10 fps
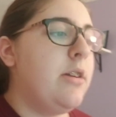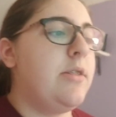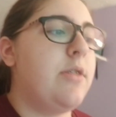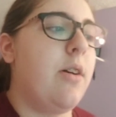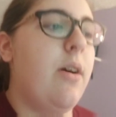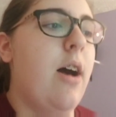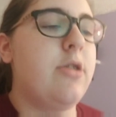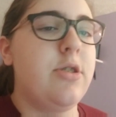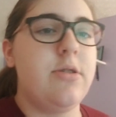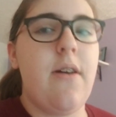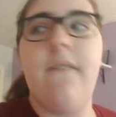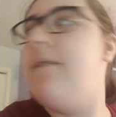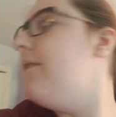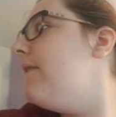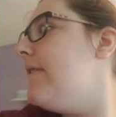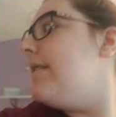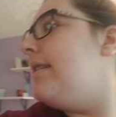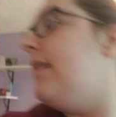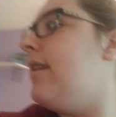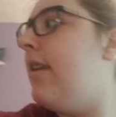So I'll just... Have you put on